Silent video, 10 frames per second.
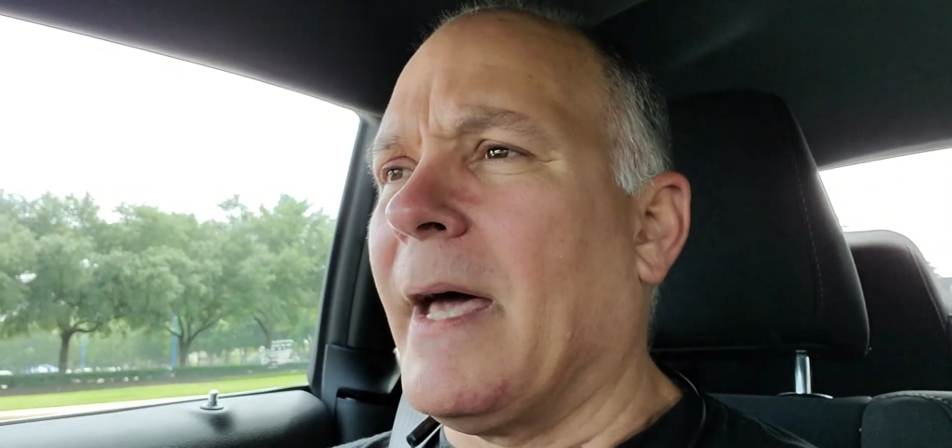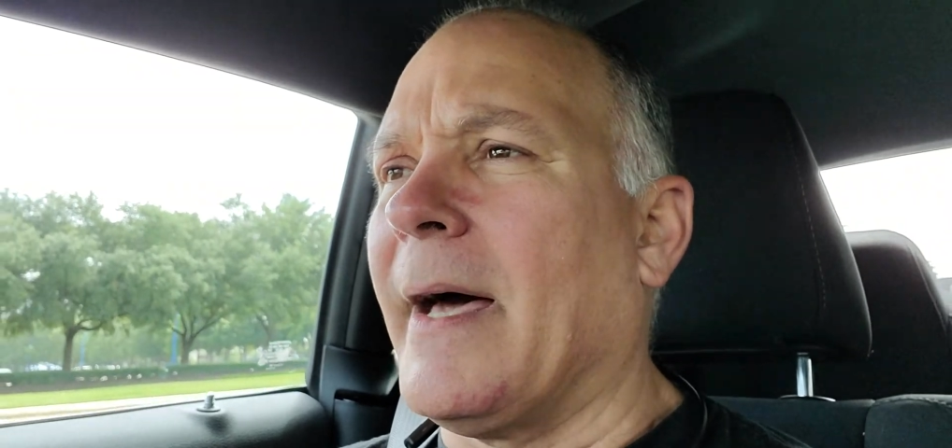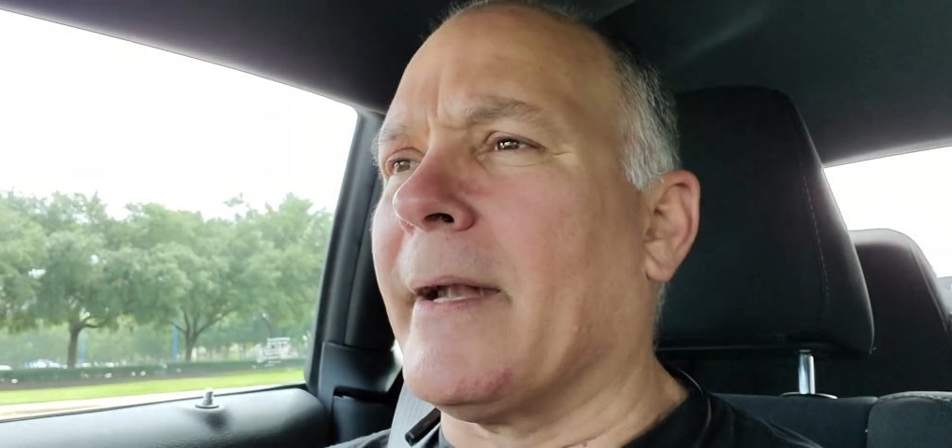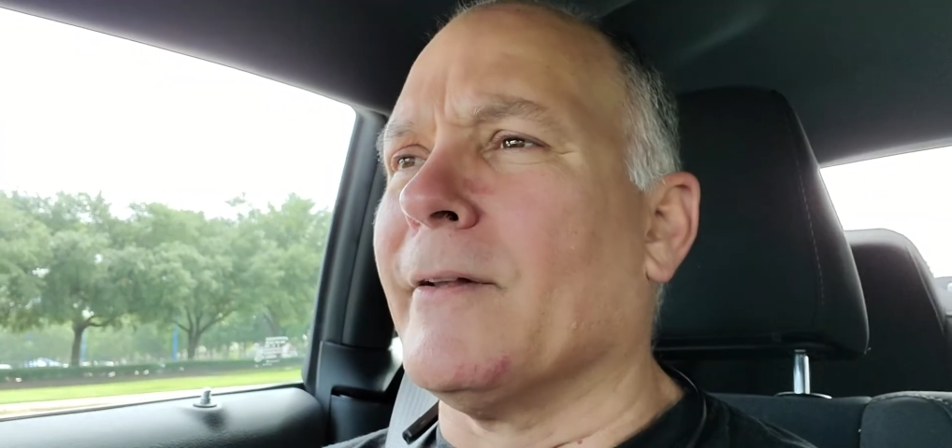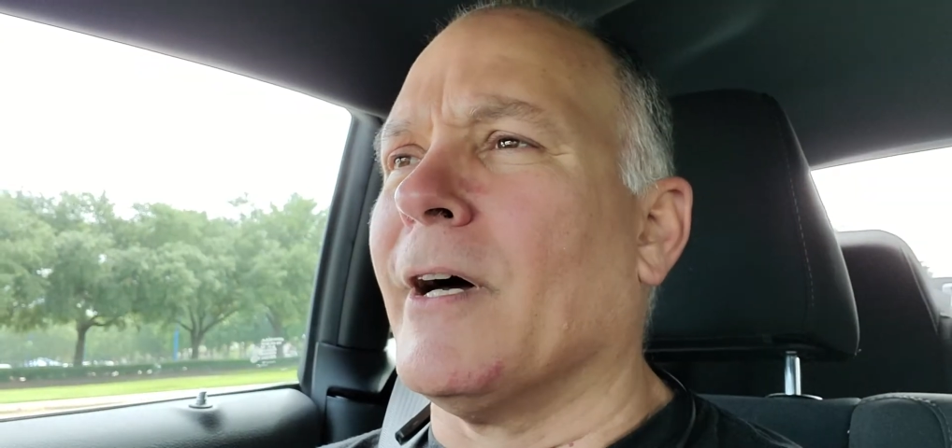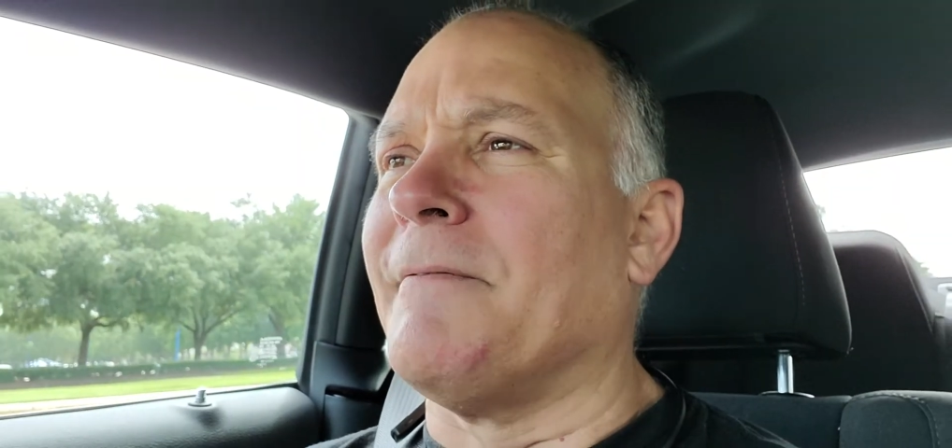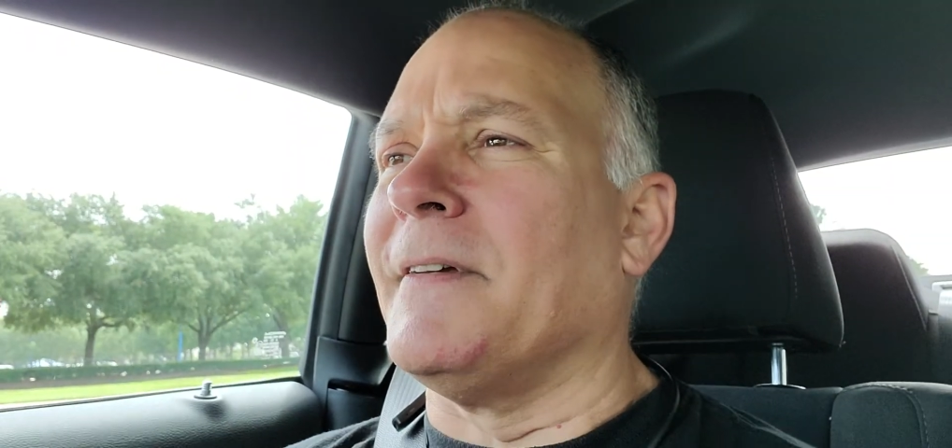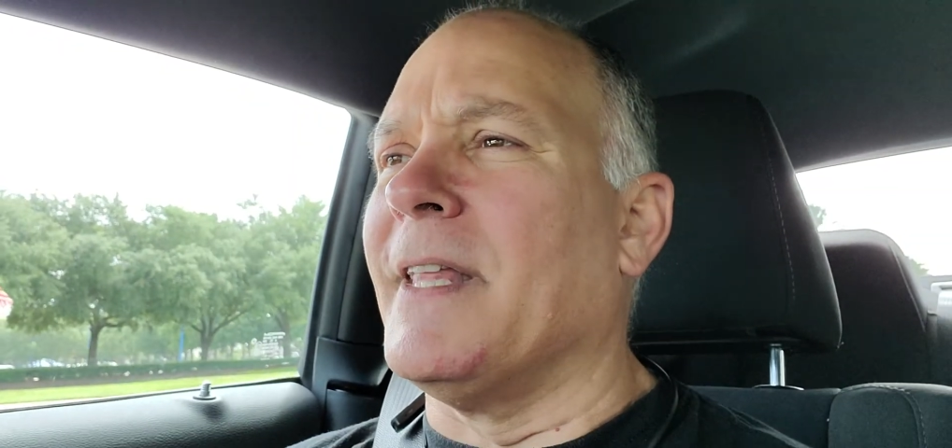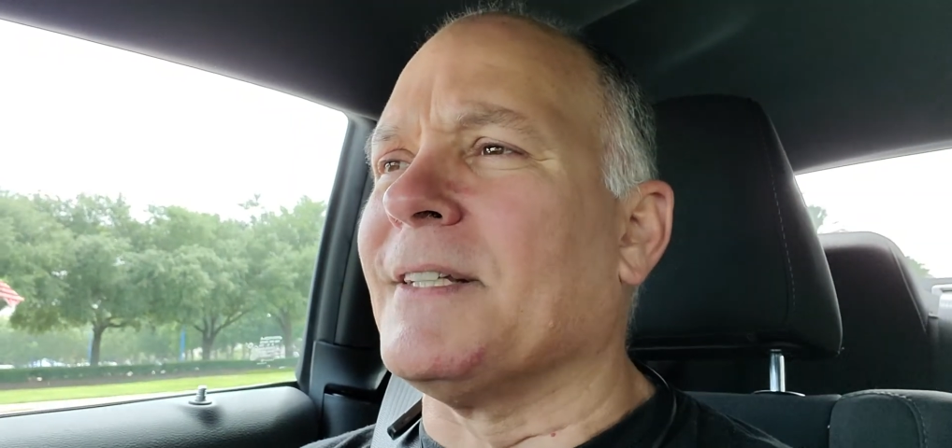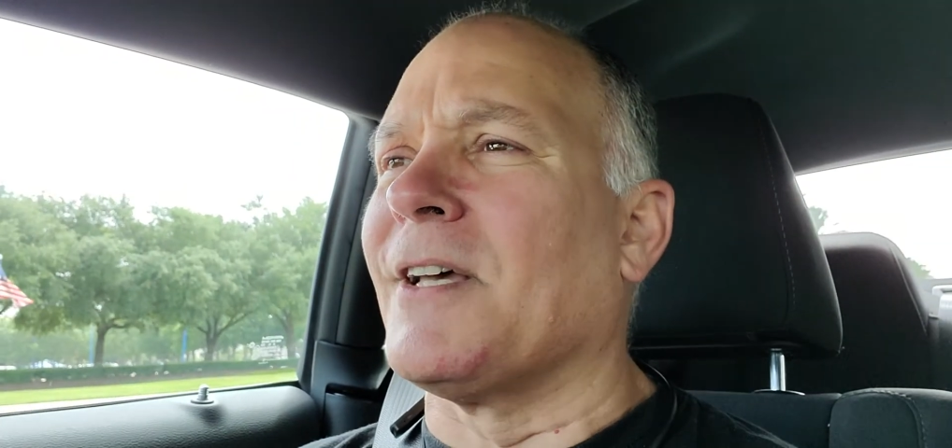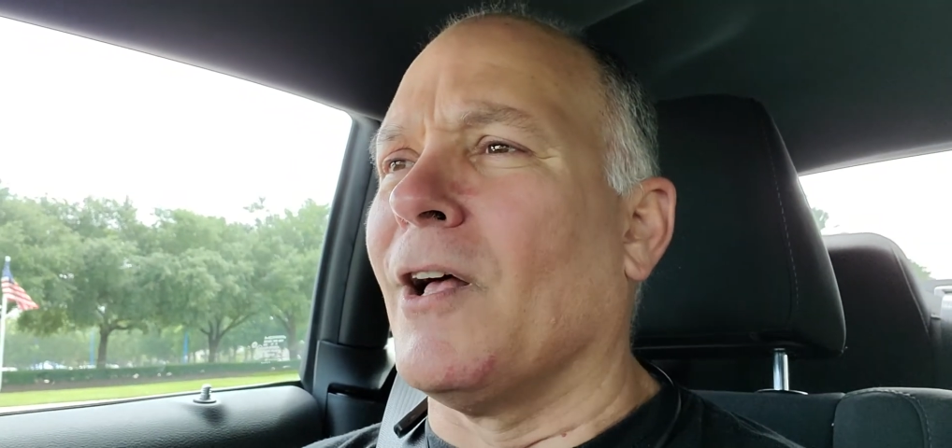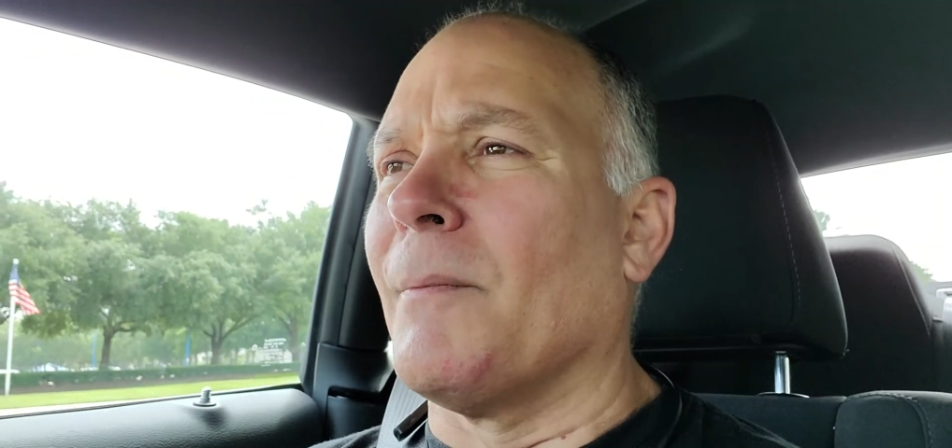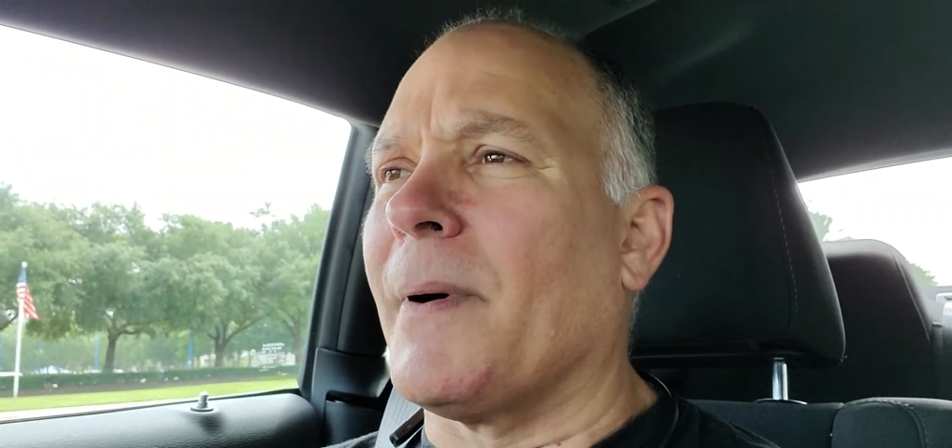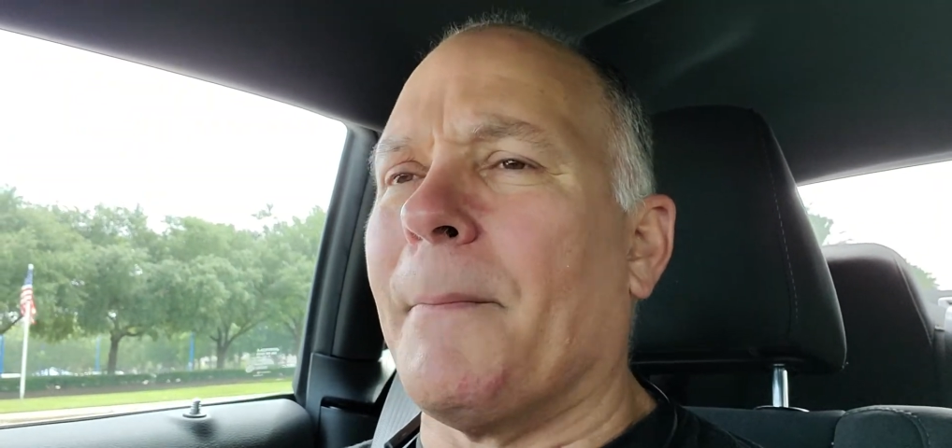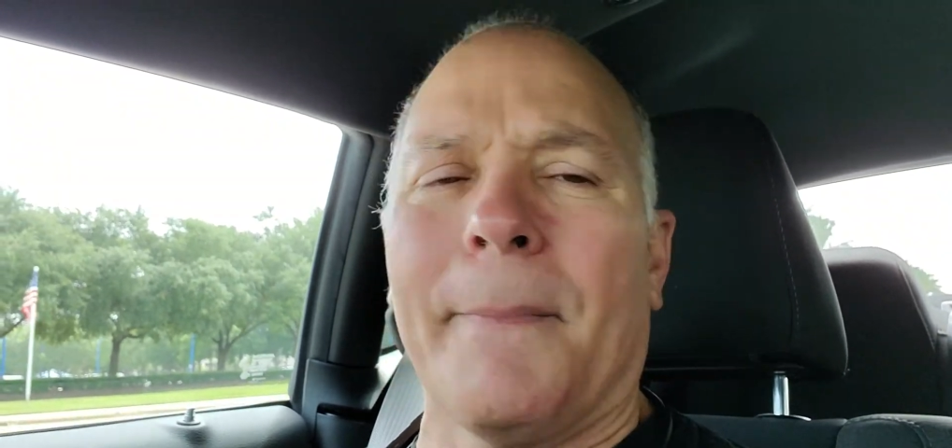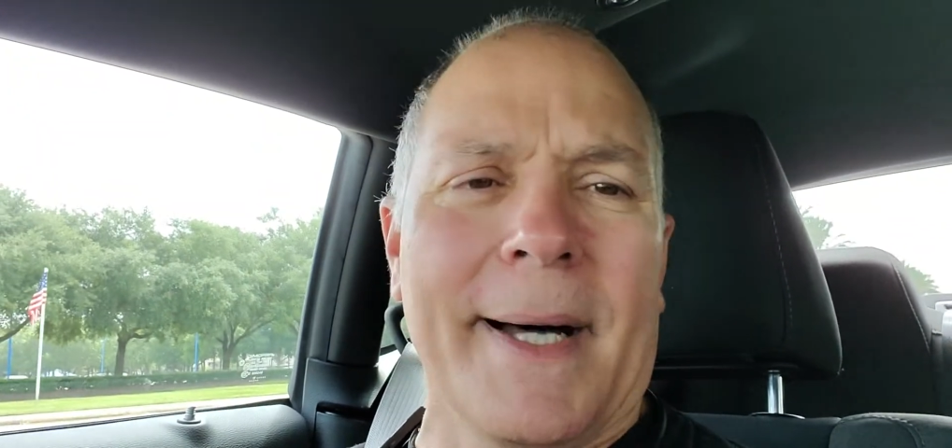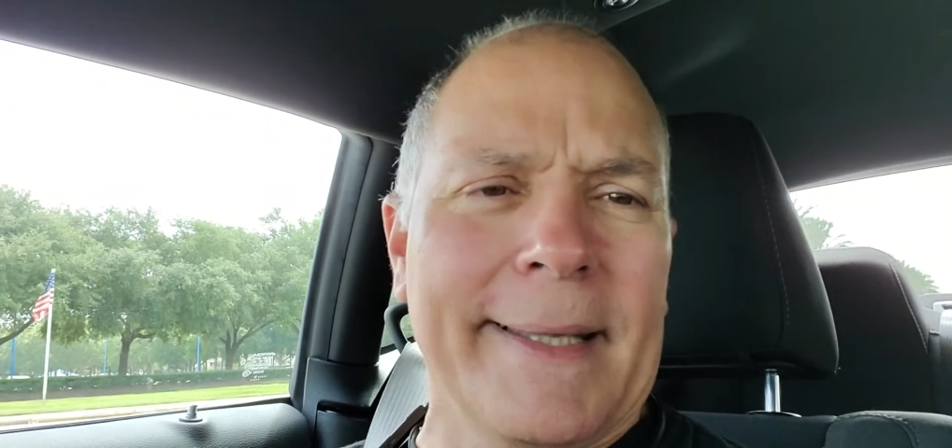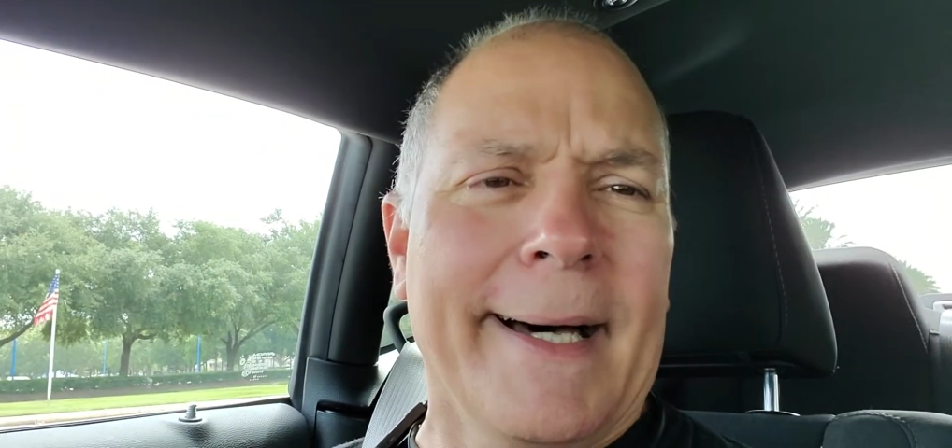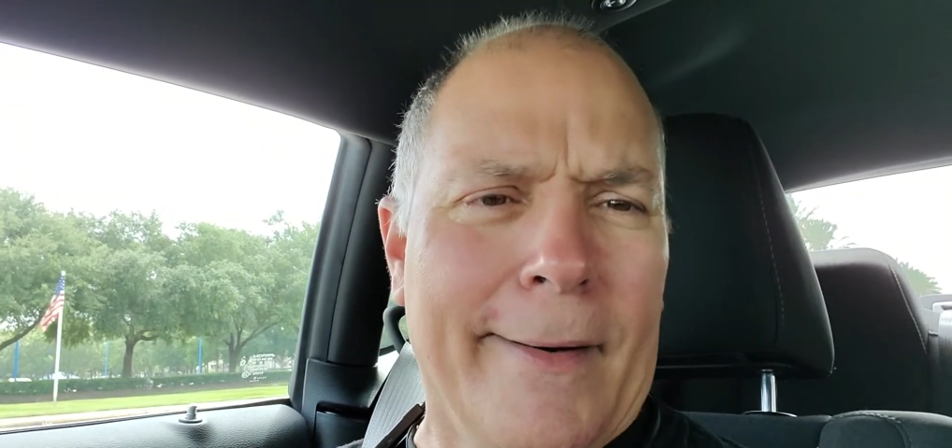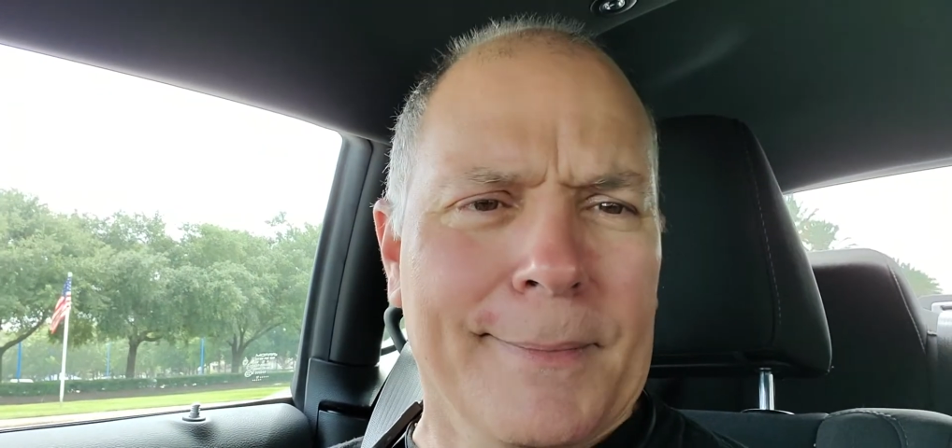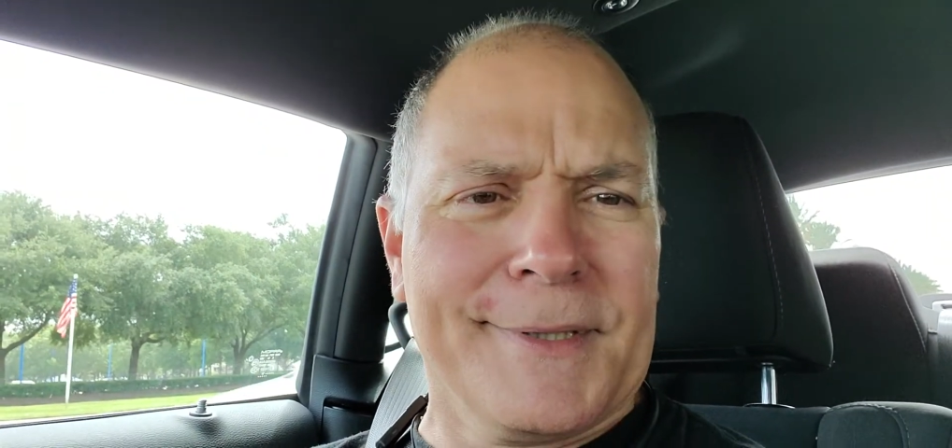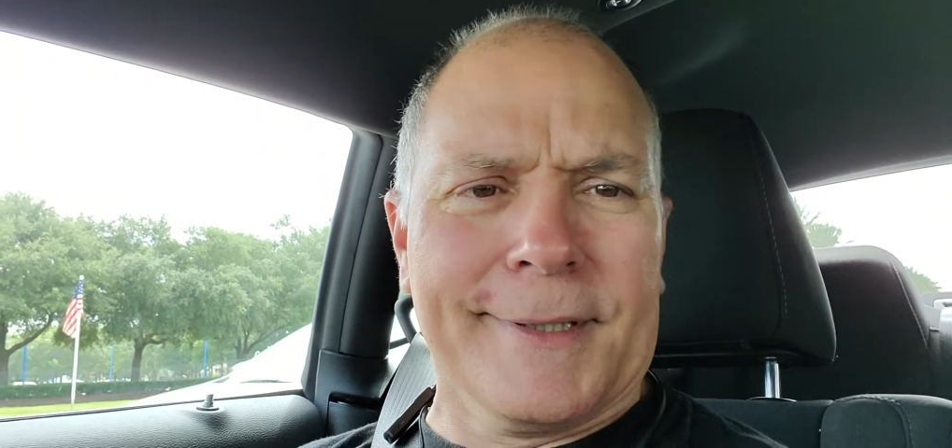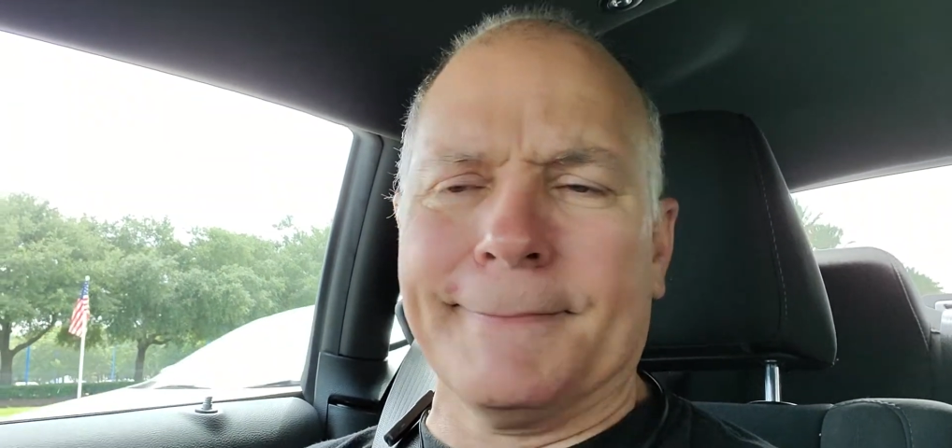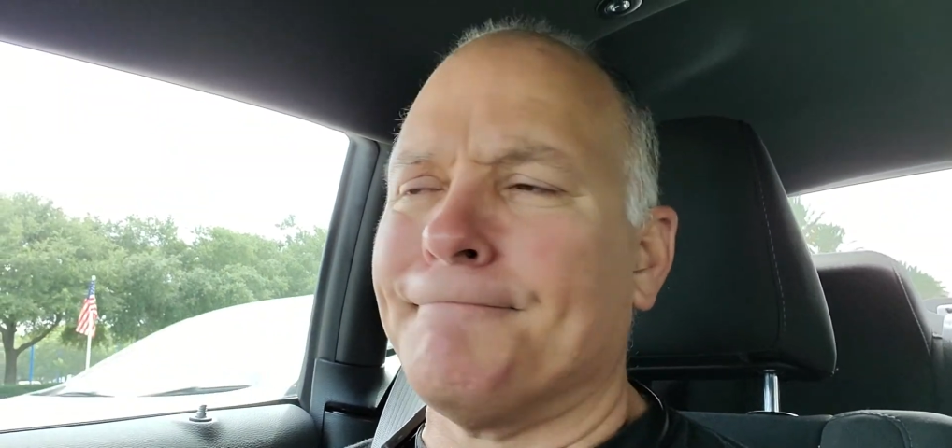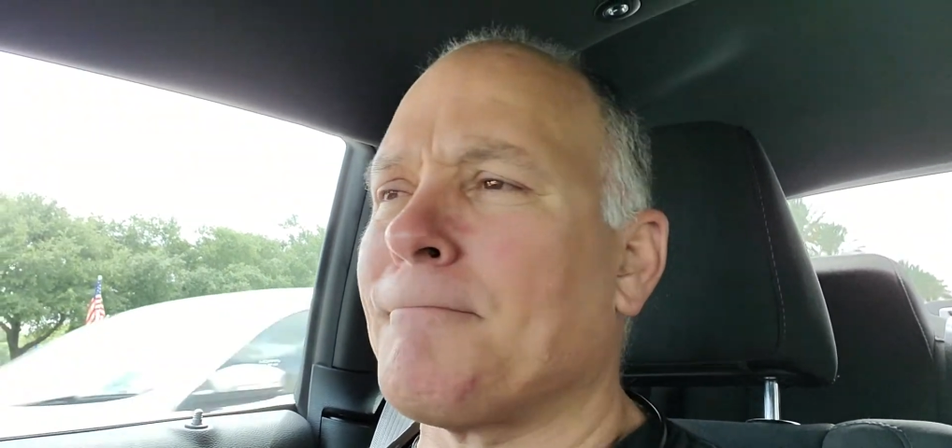I don't know if it is help, but I hope so.